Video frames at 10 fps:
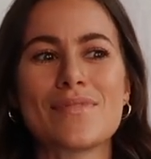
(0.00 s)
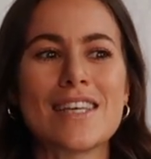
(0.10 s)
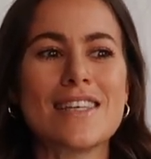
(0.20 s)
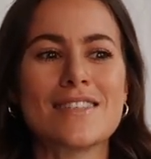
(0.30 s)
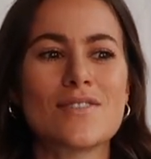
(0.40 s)

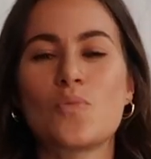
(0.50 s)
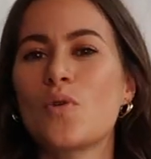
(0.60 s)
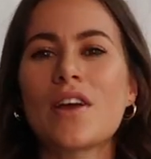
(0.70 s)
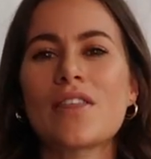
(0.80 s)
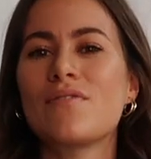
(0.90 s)
is
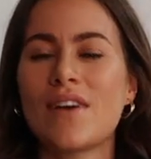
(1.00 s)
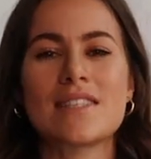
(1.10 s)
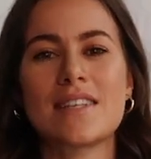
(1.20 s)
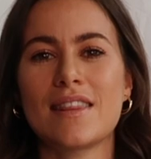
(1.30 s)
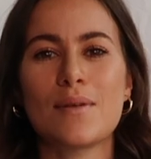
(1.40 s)
worth
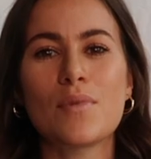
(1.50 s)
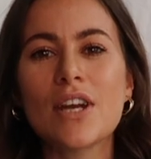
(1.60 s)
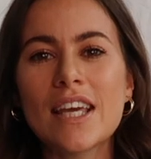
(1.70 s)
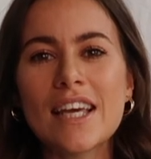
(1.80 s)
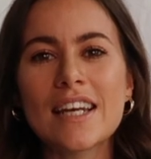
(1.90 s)
investing their
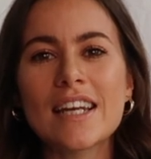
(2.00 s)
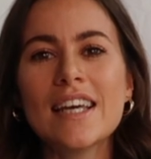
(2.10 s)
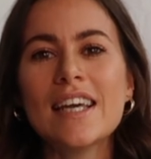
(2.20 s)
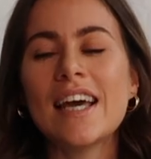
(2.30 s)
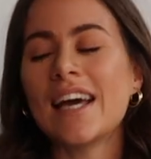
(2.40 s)
money in.
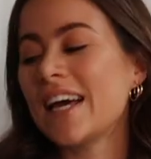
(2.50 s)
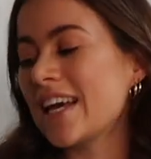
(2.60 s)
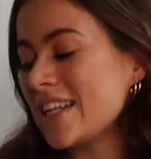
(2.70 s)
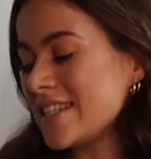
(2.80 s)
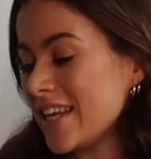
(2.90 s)

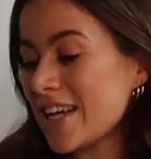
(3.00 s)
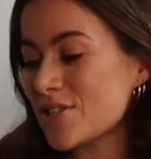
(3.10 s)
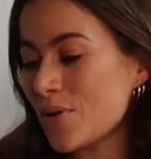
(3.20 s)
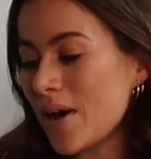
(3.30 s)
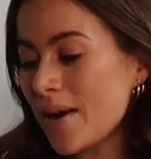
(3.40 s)
And yeah,
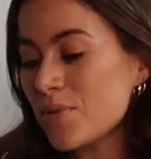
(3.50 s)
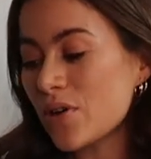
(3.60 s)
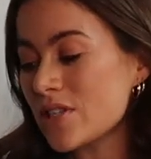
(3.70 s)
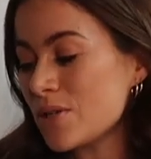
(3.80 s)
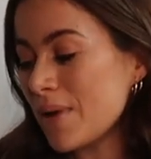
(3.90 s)
so I'm
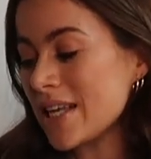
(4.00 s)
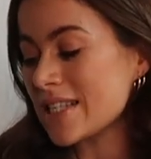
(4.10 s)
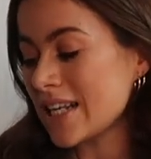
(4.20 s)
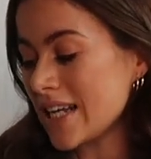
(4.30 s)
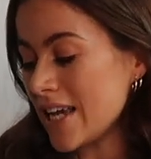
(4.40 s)
going to
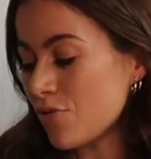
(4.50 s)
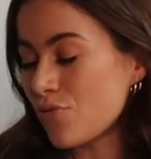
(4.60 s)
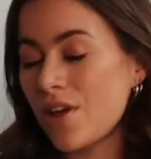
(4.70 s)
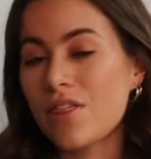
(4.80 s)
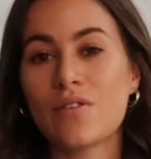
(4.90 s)
basically
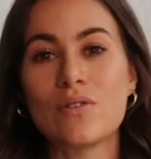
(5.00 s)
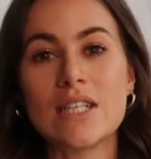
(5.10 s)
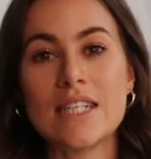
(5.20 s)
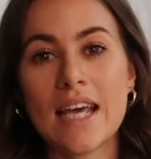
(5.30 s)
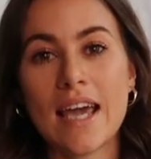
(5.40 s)
run through
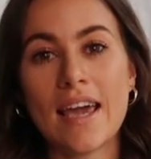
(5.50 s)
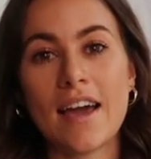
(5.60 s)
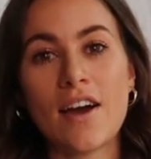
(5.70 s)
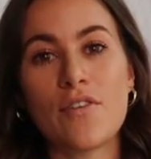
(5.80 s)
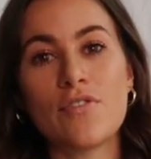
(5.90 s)

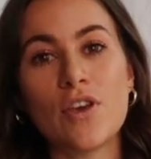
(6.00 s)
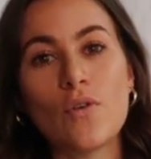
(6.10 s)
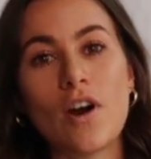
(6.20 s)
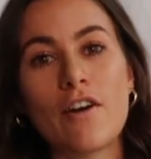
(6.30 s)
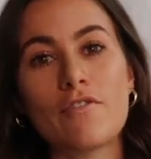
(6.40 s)
today a
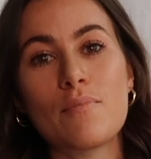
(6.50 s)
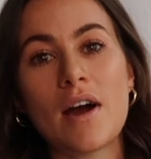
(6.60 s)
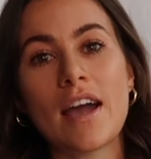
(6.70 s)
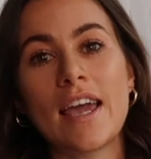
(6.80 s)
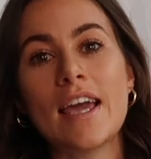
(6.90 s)
few of
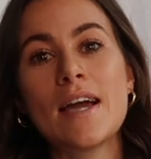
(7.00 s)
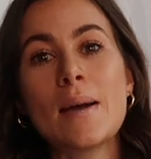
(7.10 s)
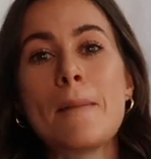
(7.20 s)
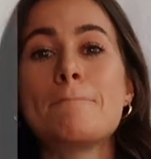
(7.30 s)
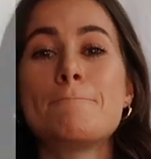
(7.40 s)
my
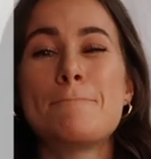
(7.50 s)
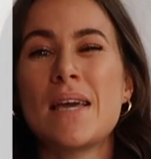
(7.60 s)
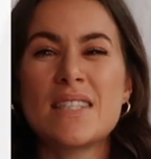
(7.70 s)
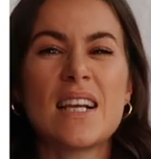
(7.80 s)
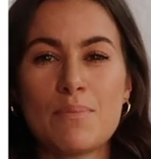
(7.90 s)

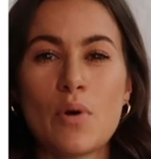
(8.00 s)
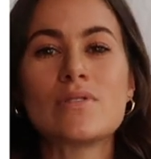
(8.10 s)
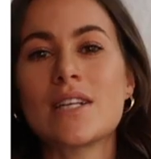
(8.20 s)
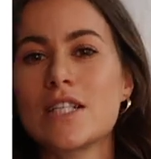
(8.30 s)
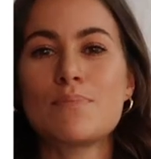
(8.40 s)
basically
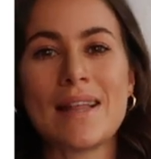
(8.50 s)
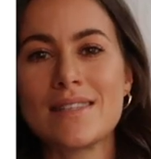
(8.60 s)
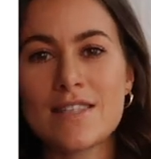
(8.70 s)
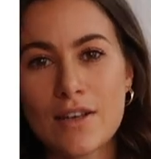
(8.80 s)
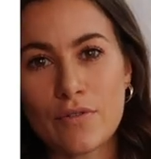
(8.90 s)
most
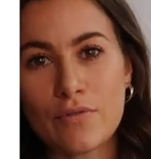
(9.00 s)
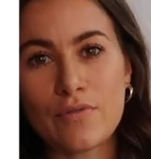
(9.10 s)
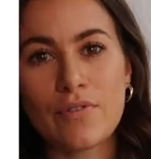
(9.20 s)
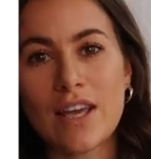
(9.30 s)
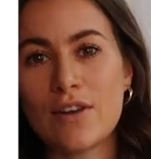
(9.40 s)
expensive
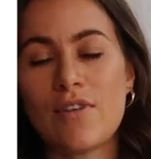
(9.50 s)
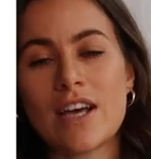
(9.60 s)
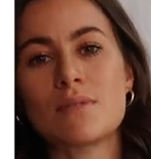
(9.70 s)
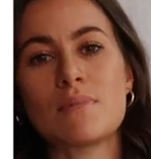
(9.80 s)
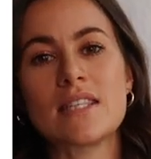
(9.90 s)

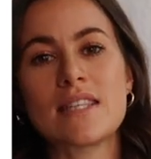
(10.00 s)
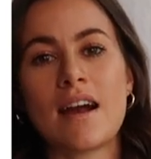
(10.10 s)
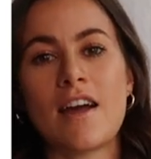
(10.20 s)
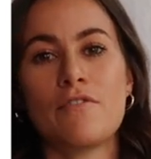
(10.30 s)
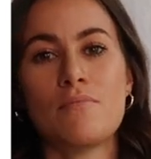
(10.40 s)
investments
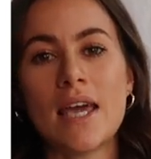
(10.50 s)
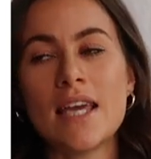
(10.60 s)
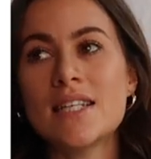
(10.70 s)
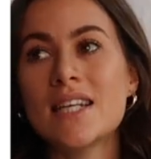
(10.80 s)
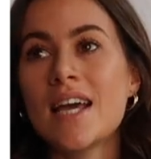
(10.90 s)
that I've
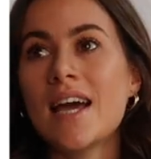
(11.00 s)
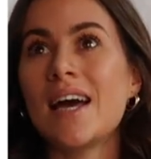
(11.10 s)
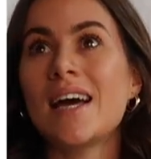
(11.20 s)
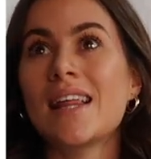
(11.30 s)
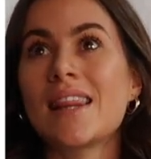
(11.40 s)
made,
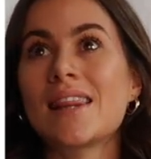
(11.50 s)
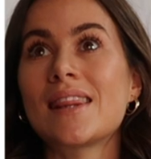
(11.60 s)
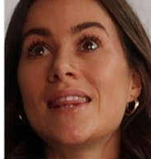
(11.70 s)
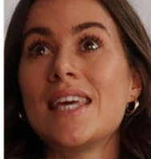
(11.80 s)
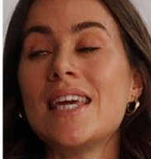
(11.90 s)

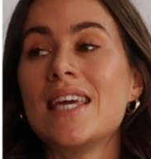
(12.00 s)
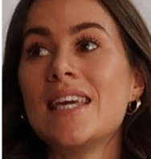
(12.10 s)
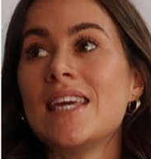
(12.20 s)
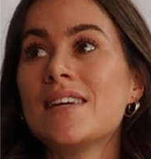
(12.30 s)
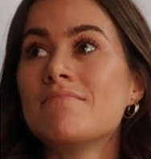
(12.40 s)

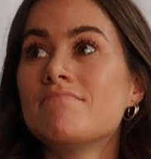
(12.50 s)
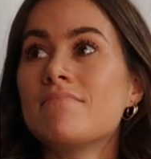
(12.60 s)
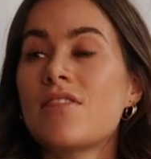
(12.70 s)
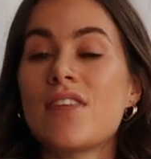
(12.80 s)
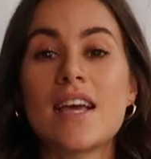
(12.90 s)
the
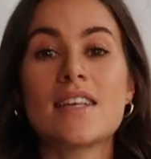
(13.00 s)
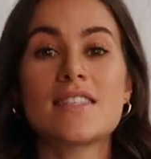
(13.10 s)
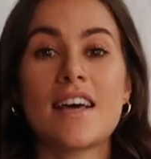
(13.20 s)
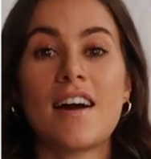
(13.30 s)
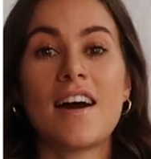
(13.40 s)
things
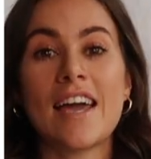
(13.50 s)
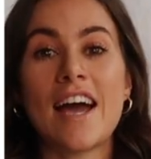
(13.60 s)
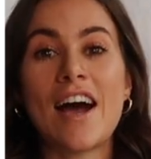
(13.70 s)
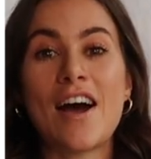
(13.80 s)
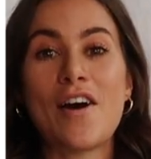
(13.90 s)
that I
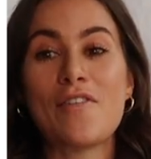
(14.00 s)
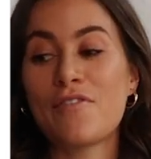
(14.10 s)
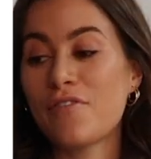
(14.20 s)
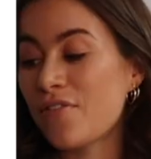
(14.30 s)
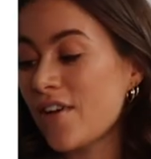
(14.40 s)
have